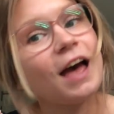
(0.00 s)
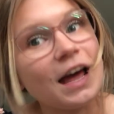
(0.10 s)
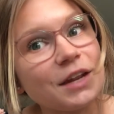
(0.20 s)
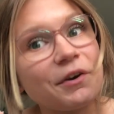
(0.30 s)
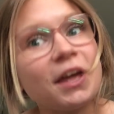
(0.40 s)

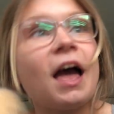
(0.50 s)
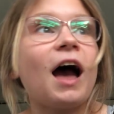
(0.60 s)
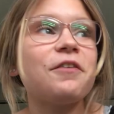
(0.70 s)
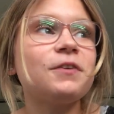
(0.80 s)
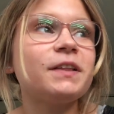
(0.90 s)
anyway,
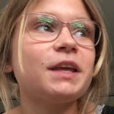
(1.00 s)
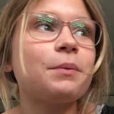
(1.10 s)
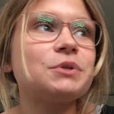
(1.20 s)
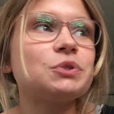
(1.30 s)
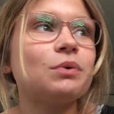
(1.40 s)
I feel like it
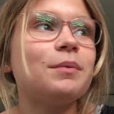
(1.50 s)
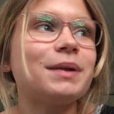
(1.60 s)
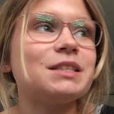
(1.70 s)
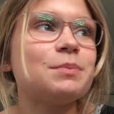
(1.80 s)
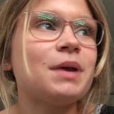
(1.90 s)
was sort of
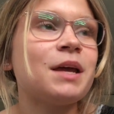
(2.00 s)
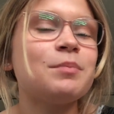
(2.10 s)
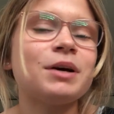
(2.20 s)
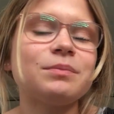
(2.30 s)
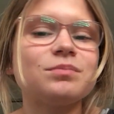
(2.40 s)
meant to be,
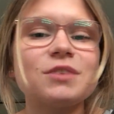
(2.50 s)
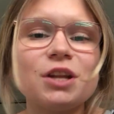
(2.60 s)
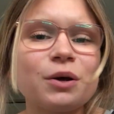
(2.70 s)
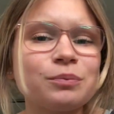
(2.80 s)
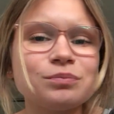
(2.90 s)
but, you
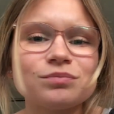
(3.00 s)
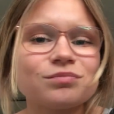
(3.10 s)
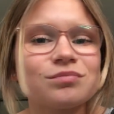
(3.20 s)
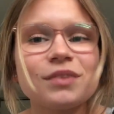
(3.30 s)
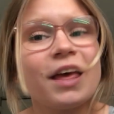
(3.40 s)
know,
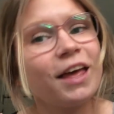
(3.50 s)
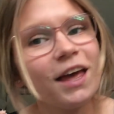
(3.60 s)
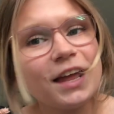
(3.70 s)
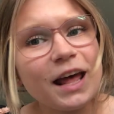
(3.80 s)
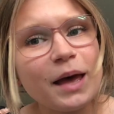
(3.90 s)

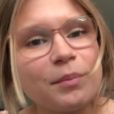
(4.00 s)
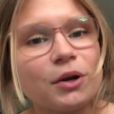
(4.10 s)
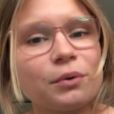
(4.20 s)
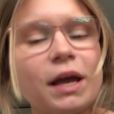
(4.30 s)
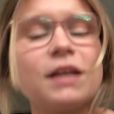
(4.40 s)
it
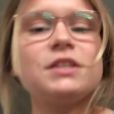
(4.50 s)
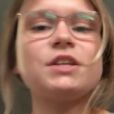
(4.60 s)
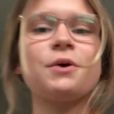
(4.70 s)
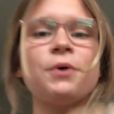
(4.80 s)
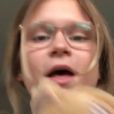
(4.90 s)
happened, okay?
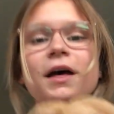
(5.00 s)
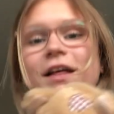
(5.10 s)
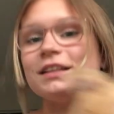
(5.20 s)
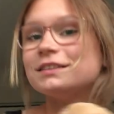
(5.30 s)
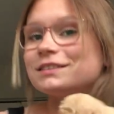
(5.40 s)
So,
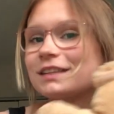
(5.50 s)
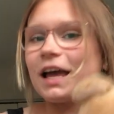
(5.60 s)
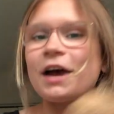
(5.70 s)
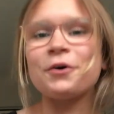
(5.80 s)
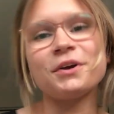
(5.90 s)

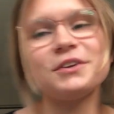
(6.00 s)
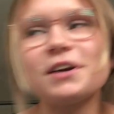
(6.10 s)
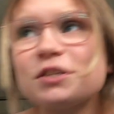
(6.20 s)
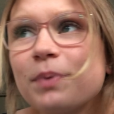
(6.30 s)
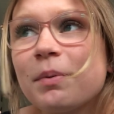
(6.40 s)
oh, and you
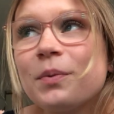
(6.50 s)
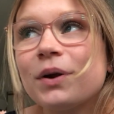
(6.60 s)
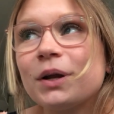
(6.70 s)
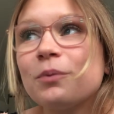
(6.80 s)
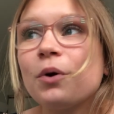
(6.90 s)
guys are probably
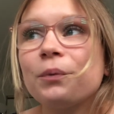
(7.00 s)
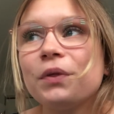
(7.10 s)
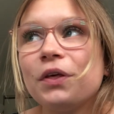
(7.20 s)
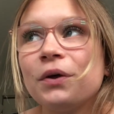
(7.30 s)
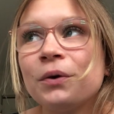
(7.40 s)
wondering, well,
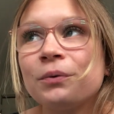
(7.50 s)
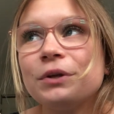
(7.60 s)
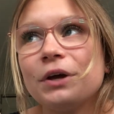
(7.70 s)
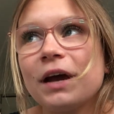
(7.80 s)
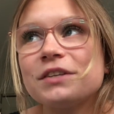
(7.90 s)
with who?
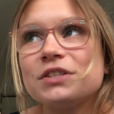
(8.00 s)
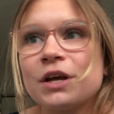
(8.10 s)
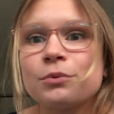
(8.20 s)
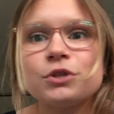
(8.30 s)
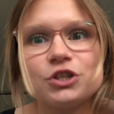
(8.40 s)
You guys
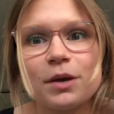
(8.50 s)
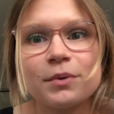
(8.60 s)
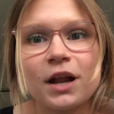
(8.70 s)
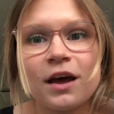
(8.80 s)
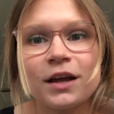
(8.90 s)
know the
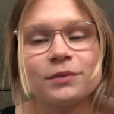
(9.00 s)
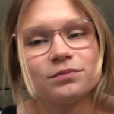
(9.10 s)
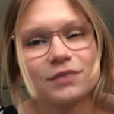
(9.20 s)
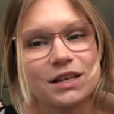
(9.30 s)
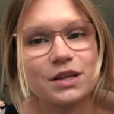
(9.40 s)
Gemini,
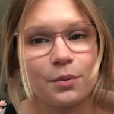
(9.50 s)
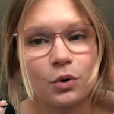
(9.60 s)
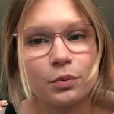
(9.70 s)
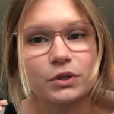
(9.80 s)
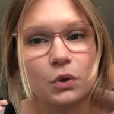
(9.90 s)
as I would
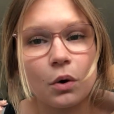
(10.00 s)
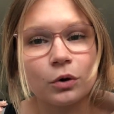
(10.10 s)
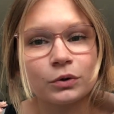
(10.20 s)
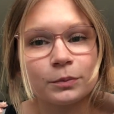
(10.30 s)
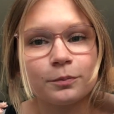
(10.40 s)
always
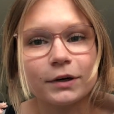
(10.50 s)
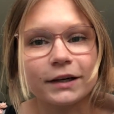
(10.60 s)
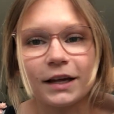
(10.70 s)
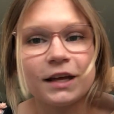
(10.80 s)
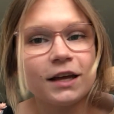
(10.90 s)
call them, but,